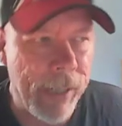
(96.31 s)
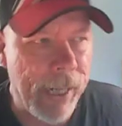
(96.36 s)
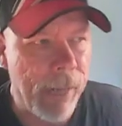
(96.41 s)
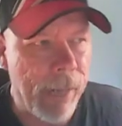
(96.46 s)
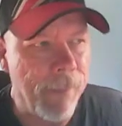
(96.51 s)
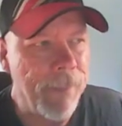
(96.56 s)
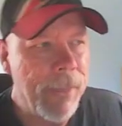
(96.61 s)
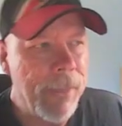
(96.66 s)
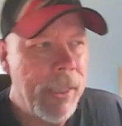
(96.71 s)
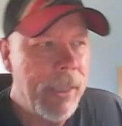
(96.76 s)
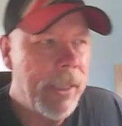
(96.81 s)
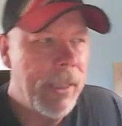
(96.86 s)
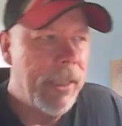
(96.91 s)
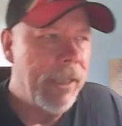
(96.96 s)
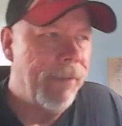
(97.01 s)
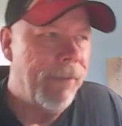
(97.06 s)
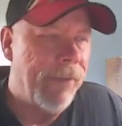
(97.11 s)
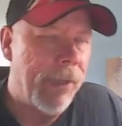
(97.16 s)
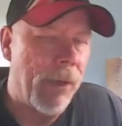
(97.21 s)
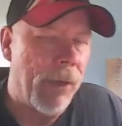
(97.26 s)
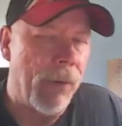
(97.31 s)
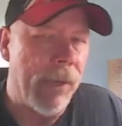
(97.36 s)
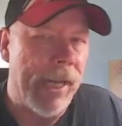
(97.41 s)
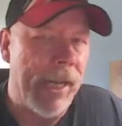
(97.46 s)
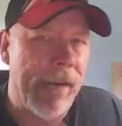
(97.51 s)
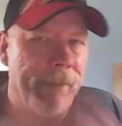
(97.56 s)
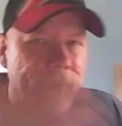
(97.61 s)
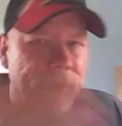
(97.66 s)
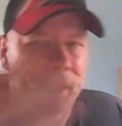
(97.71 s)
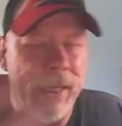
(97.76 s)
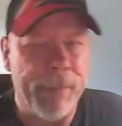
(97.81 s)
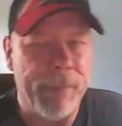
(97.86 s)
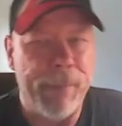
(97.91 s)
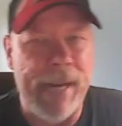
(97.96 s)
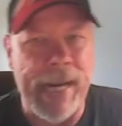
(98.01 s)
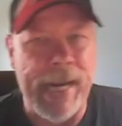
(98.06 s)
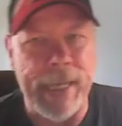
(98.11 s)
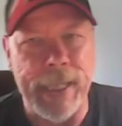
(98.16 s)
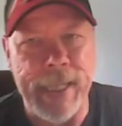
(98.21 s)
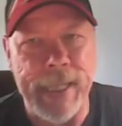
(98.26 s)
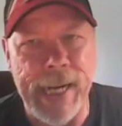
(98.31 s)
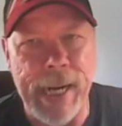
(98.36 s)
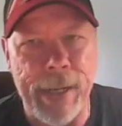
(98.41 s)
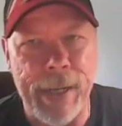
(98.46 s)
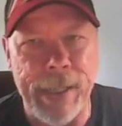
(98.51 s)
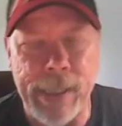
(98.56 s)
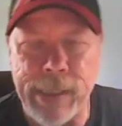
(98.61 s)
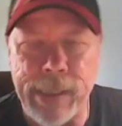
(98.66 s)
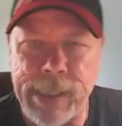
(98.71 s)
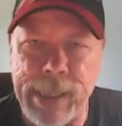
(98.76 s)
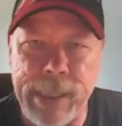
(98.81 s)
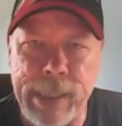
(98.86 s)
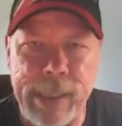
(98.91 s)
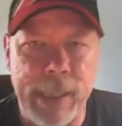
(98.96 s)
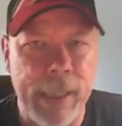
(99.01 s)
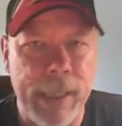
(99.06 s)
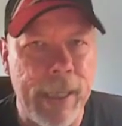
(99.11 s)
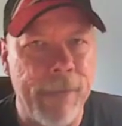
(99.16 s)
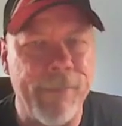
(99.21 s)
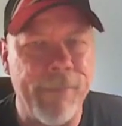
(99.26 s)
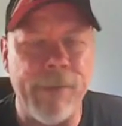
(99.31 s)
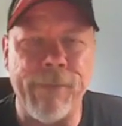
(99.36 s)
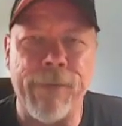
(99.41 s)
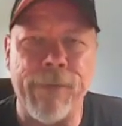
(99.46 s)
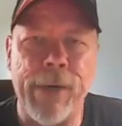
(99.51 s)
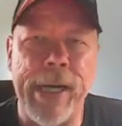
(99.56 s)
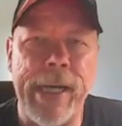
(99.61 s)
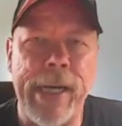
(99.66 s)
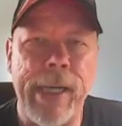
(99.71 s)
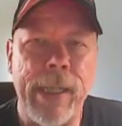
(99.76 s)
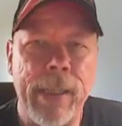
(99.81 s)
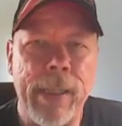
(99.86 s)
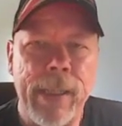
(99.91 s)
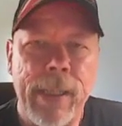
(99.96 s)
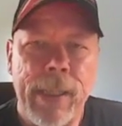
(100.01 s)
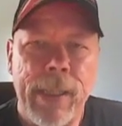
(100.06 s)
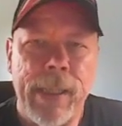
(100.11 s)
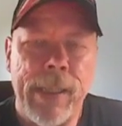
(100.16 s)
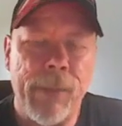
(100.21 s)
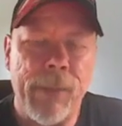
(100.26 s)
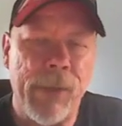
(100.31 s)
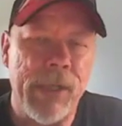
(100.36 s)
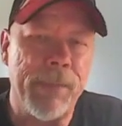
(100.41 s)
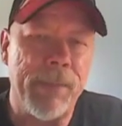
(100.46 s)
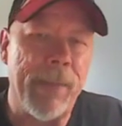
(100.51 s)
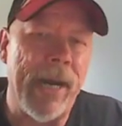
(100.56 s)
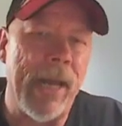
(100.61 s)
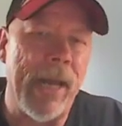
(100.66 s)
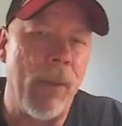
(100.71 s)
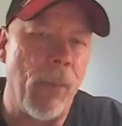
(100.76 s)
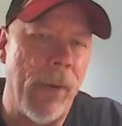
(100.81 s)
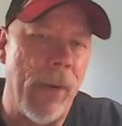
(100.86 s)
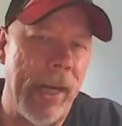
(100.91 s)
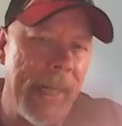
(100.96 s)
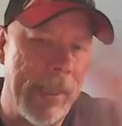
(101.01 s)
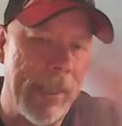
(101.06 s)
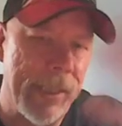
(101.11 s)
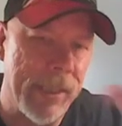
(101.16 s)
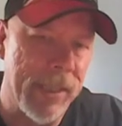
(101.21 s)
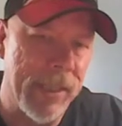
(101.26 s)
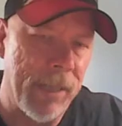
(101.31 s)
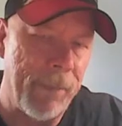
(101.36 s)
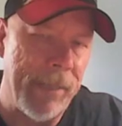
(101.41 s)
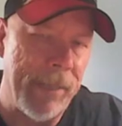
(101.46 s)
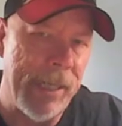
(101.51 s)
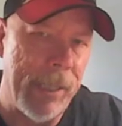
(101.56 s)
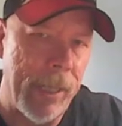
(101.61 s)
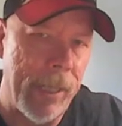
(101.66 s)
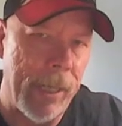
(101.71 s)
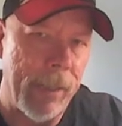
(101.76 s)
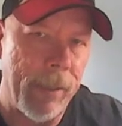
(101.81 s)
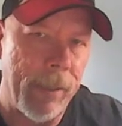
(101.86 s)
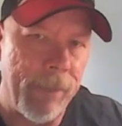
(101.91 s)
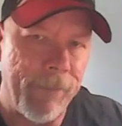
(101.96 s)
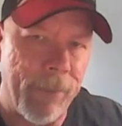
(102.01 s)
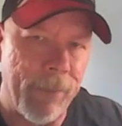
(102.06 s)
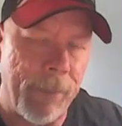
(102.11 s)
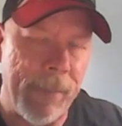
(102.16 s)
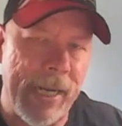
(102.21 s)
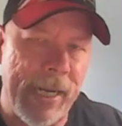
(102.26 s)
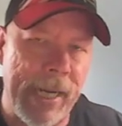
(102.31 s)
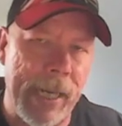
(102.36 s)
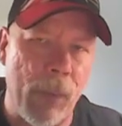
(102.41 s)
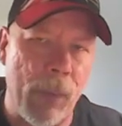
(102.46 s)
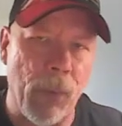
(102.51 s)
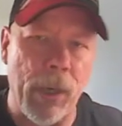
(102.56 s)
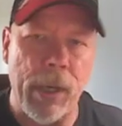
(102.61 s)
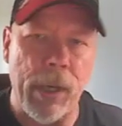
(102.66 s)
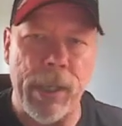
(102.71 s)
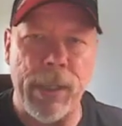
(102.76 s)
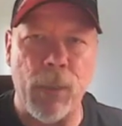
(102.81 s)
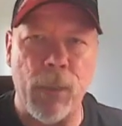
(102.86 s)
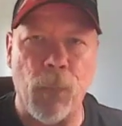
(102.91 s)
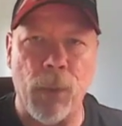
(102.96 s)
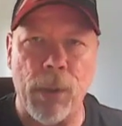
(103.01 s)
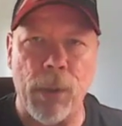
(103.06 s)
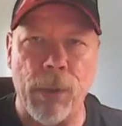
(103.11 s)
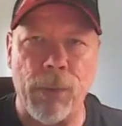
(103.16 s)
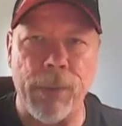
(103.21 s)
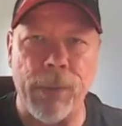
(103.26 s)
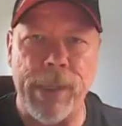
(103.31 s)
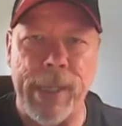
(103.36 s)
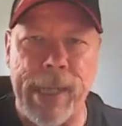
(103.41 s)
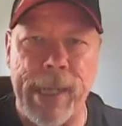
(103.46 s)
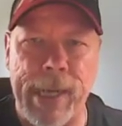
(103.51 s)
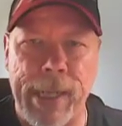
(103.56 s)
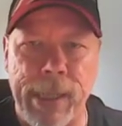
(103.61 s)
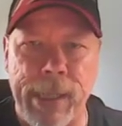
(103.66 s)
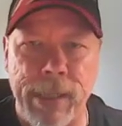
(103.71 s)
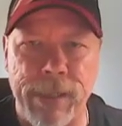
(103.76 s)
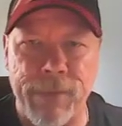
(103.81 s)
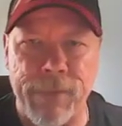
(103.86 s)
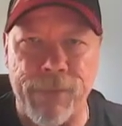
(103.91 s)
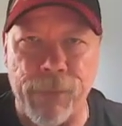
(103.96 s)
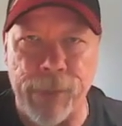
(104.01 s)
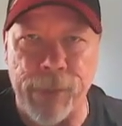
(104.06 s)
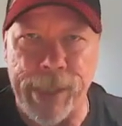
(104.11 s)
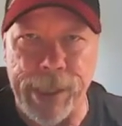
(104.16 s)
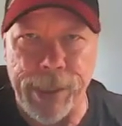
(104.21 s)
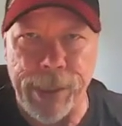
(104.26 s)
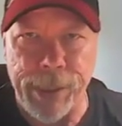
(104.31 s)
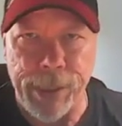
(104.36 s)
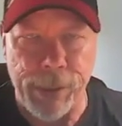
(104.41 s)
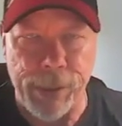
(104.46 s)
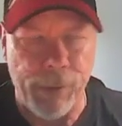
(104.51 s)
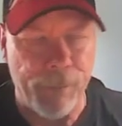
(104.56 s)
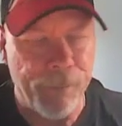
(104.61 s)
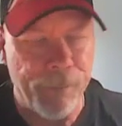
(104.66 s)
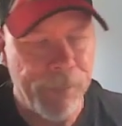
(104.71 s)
Now, if you don't have ClickBank account, it's easy enough and free, which, by the way, this can be done from anywhere in the world, and it's free to do.